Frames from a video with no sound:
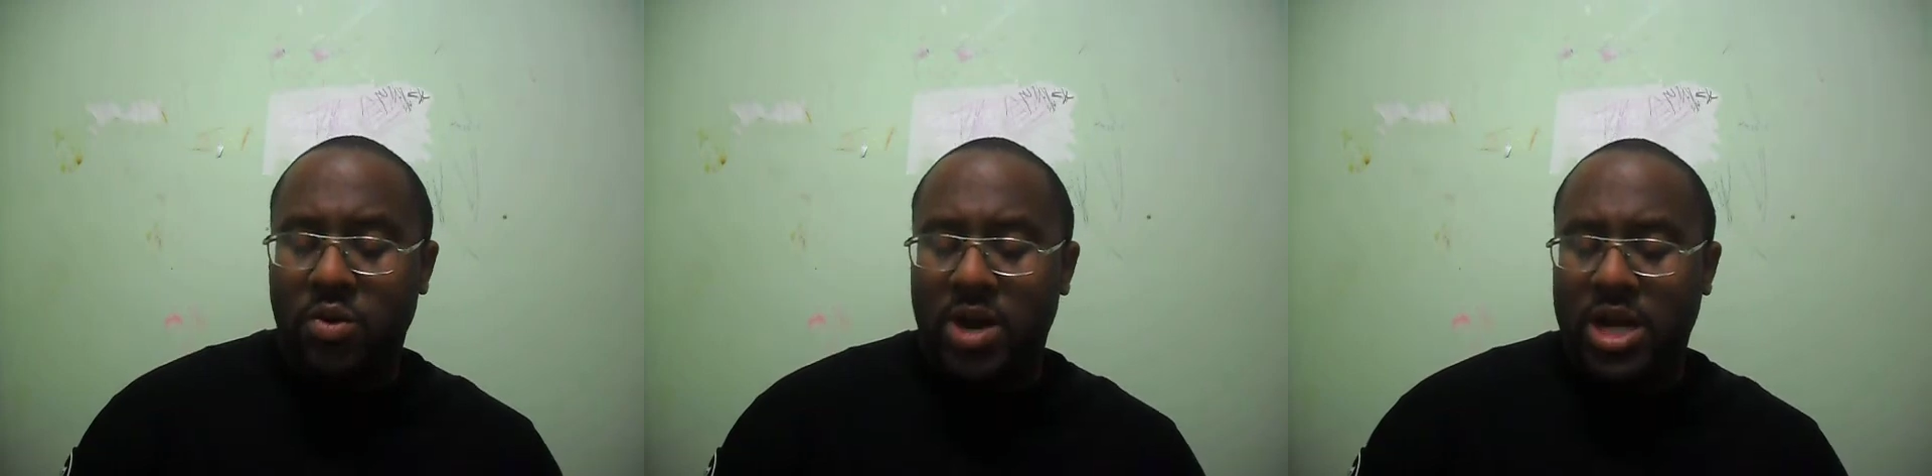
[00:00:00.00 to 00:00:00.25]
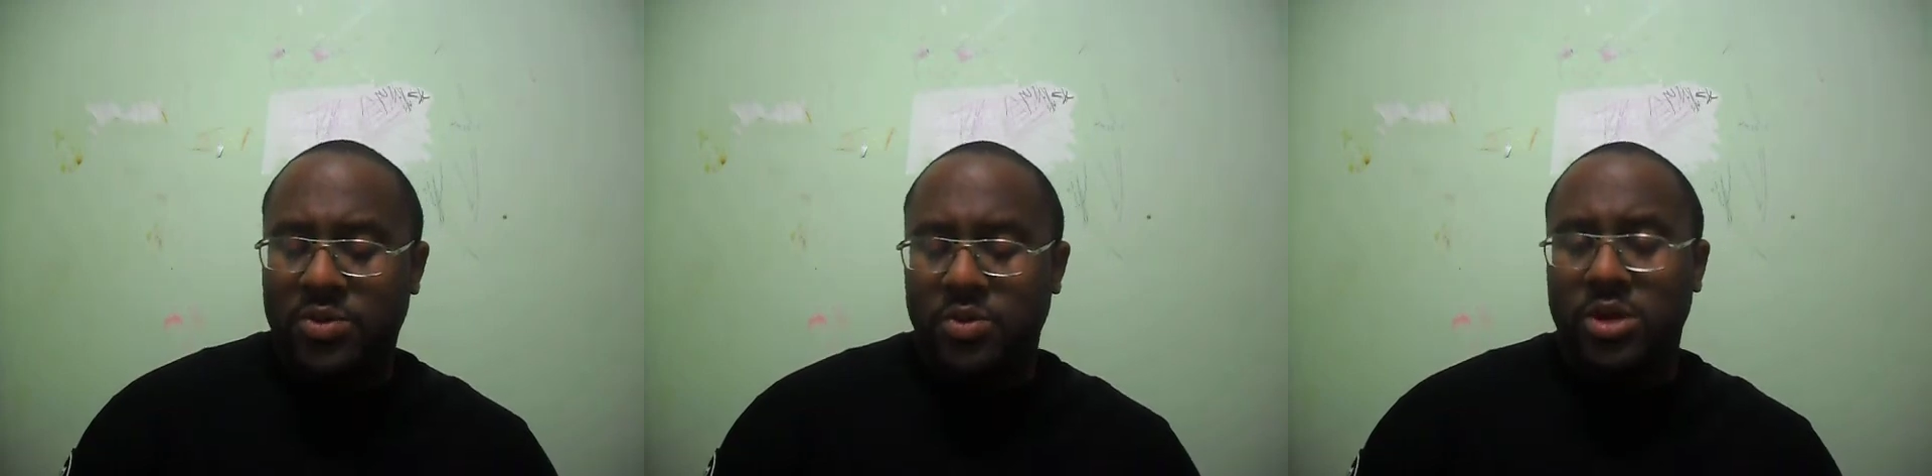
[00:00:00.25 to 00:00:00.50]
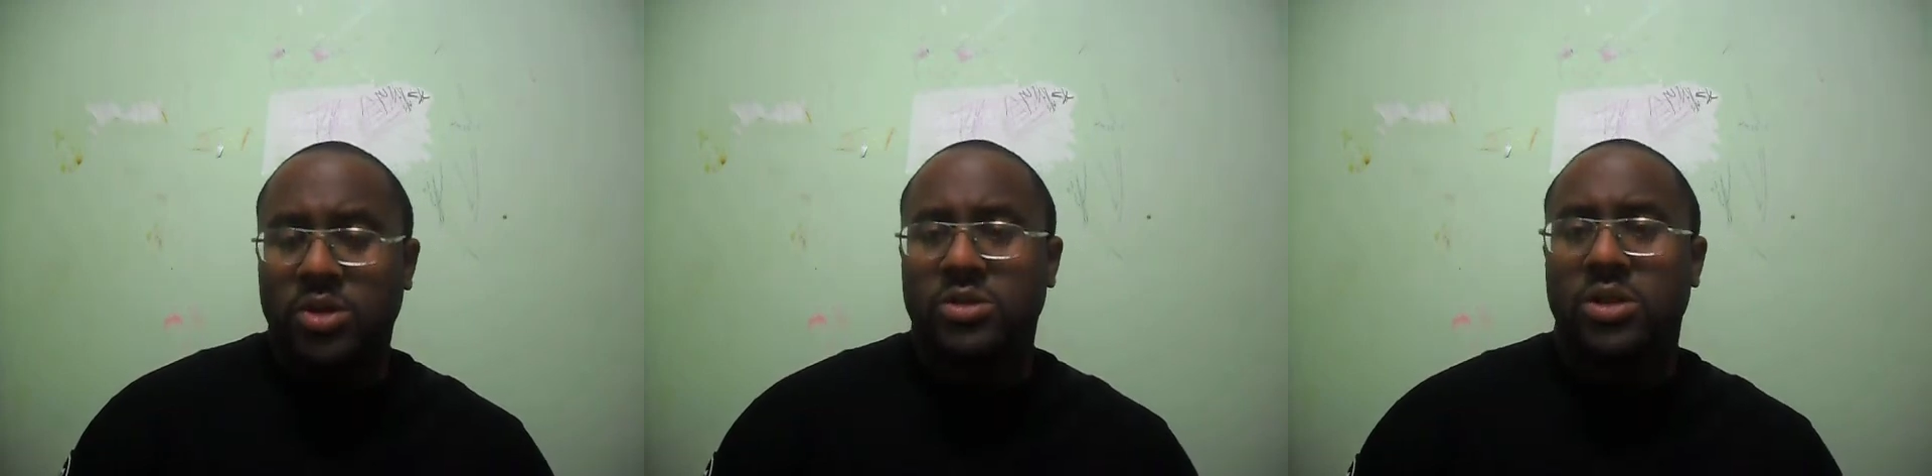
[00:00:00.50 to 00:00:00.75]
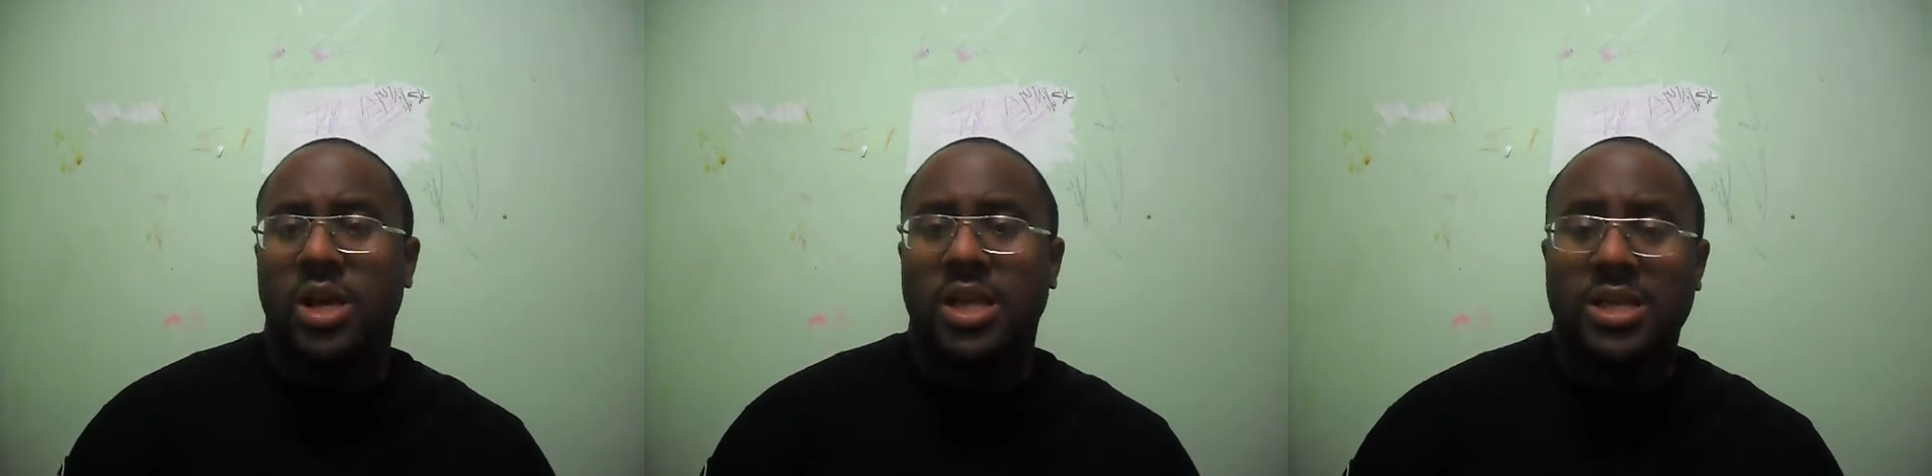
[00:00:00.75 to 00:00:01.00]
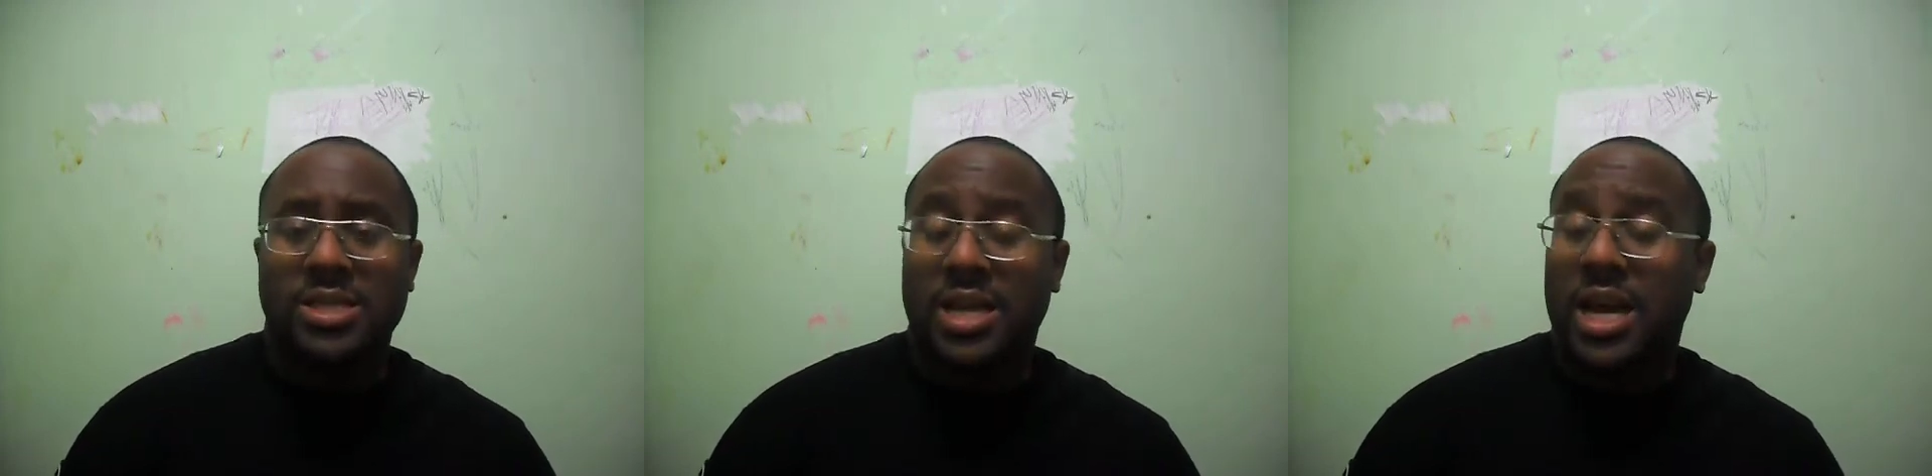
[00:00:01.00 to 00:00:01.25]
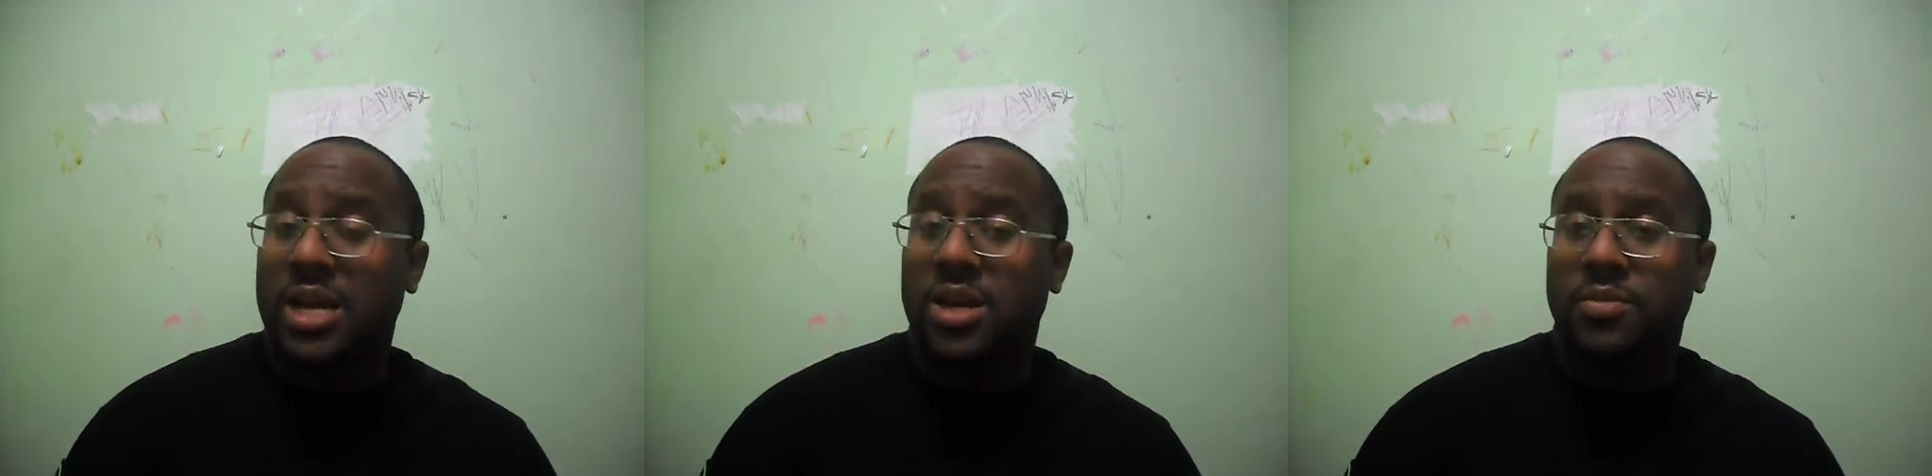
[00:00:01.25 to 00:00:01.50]
Watts produced all this.
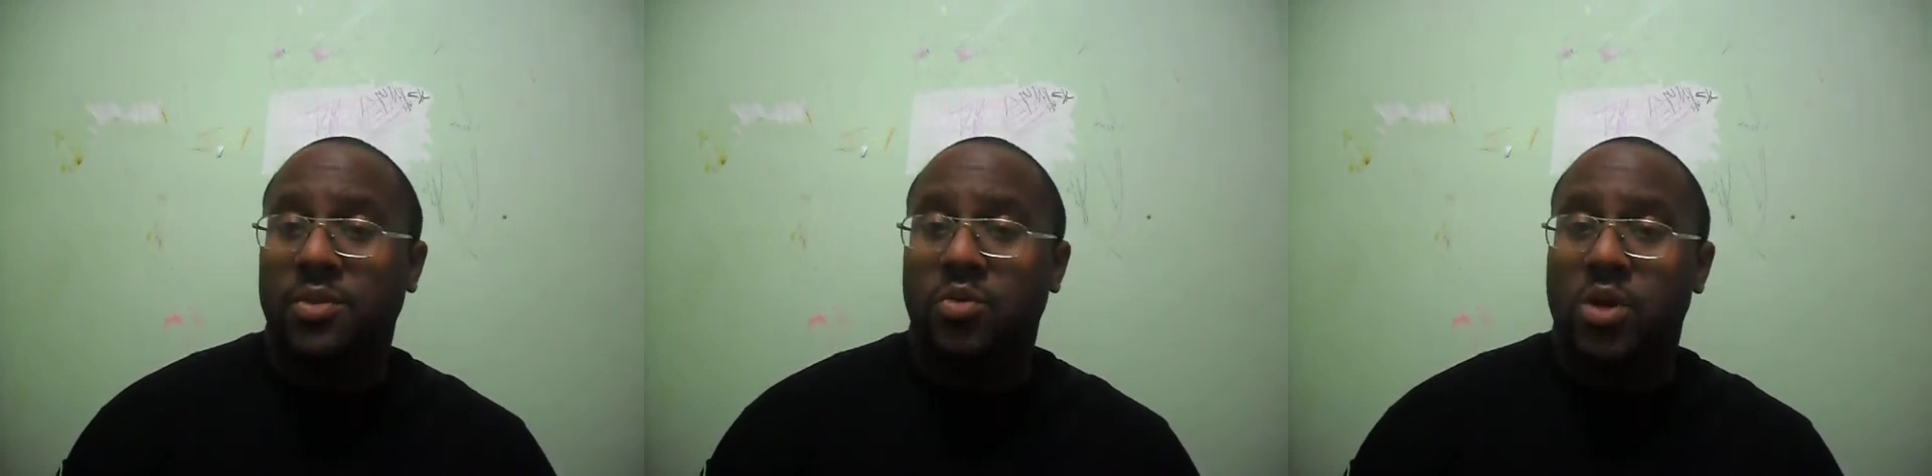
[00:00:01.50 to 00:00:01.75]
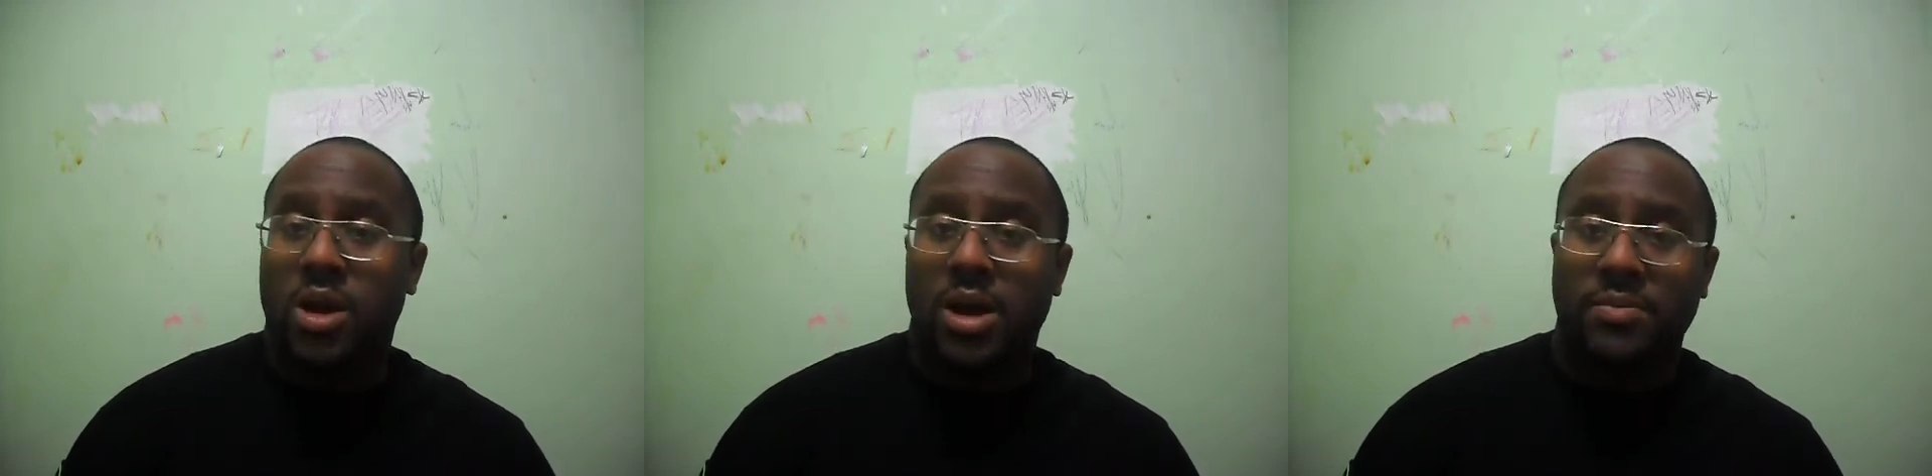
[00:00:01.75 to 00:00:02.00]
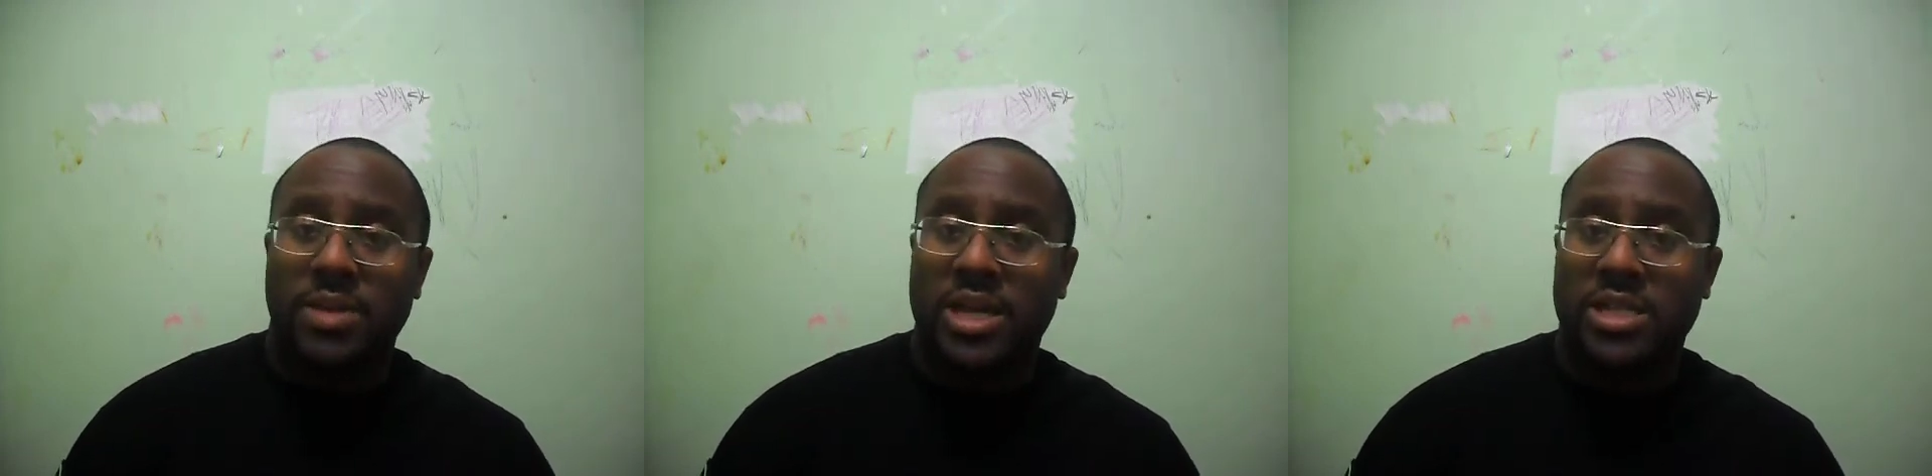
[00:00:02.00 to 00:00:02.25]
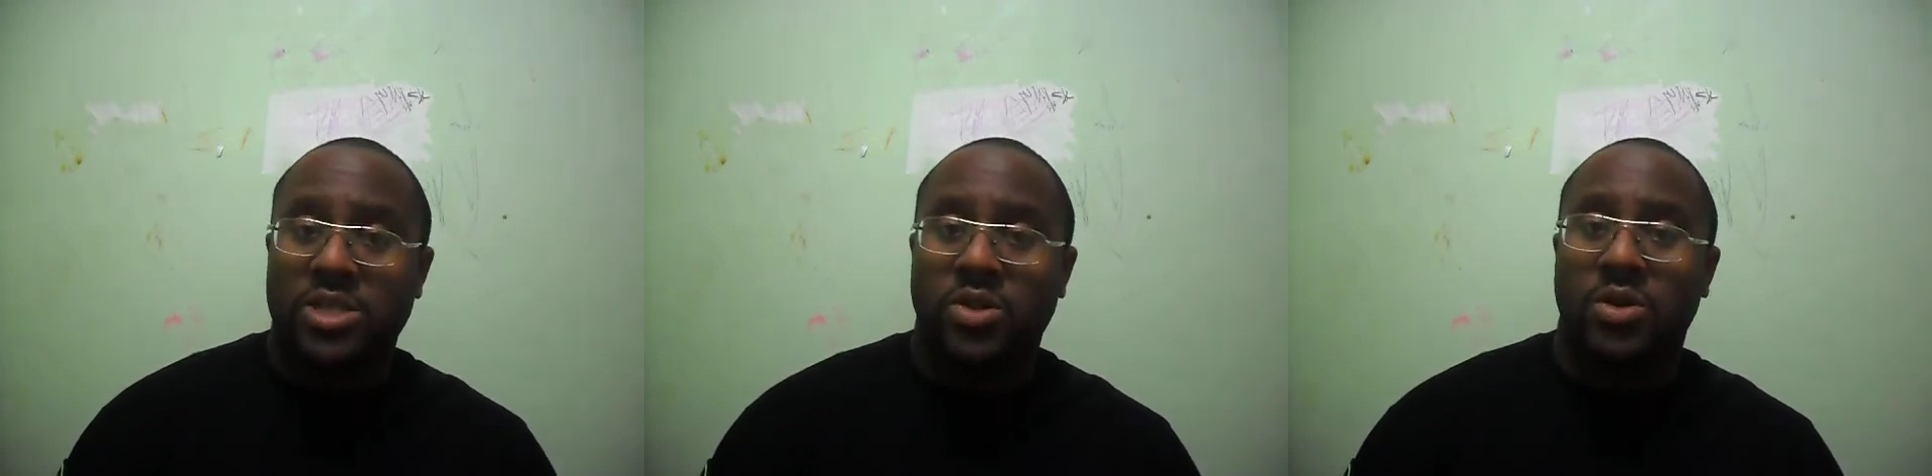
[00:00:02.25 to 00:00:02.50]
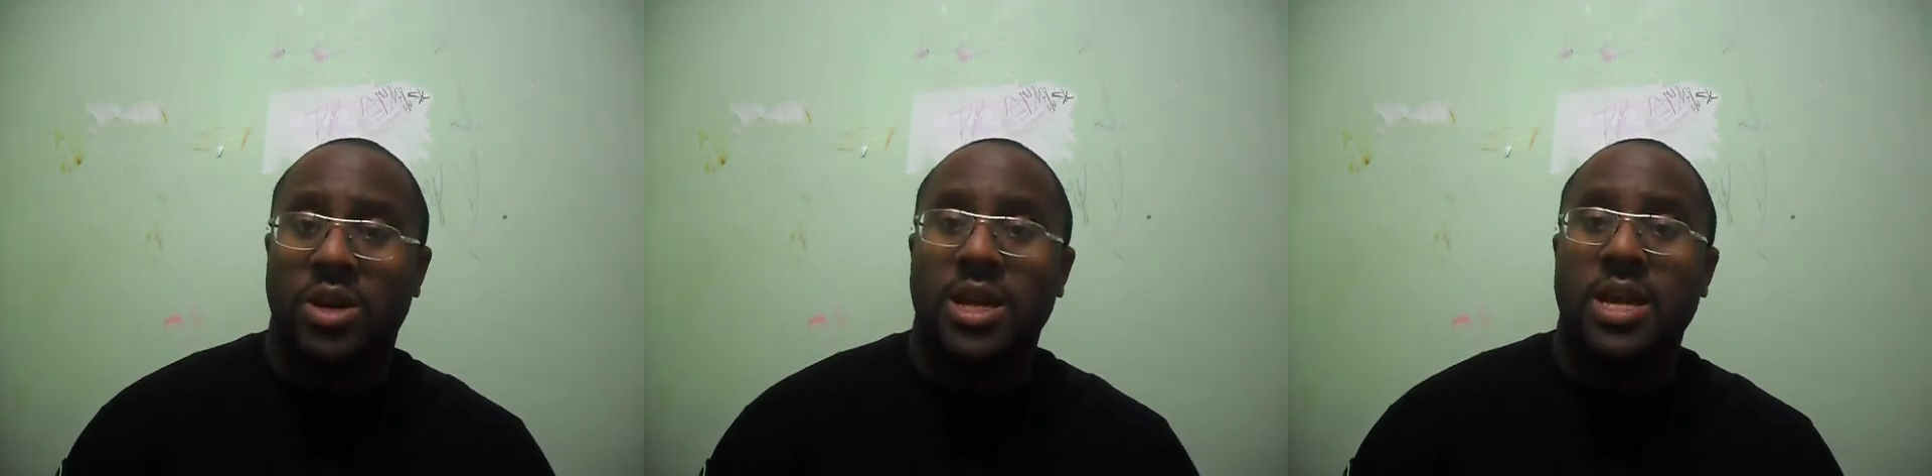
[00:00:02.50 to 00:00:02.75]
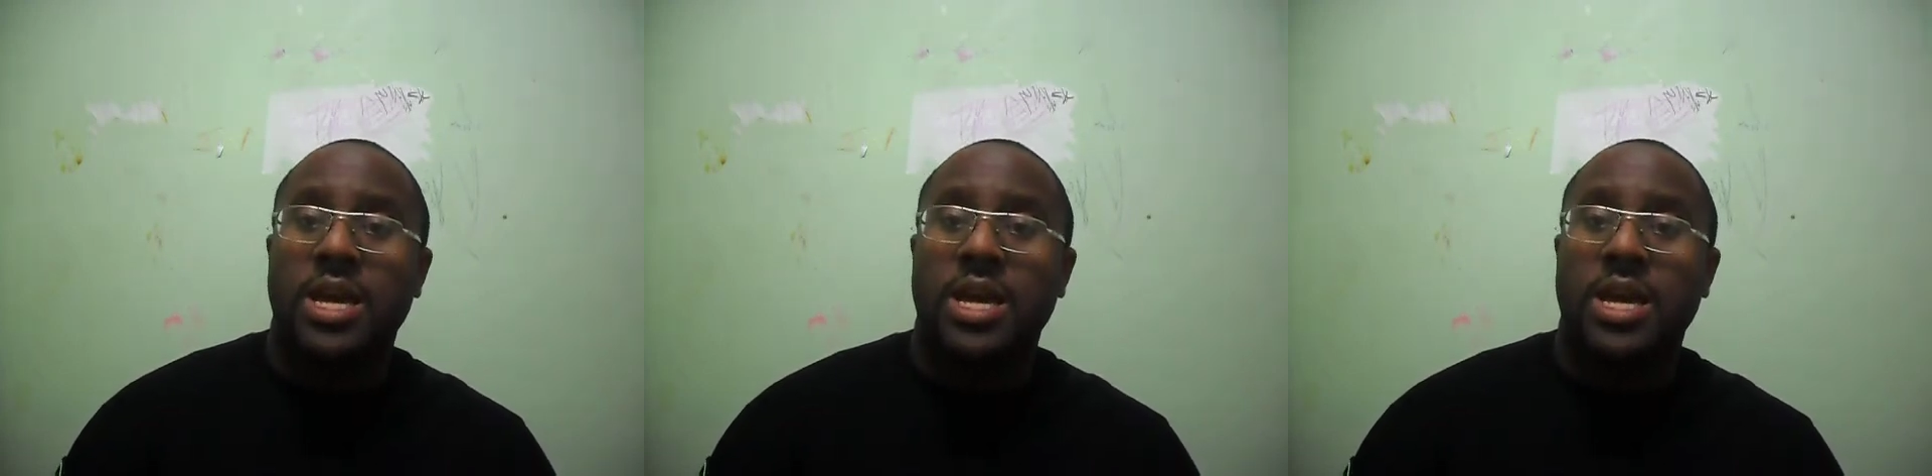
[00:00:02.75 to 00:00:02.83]
I could be wrong. I'm not sure.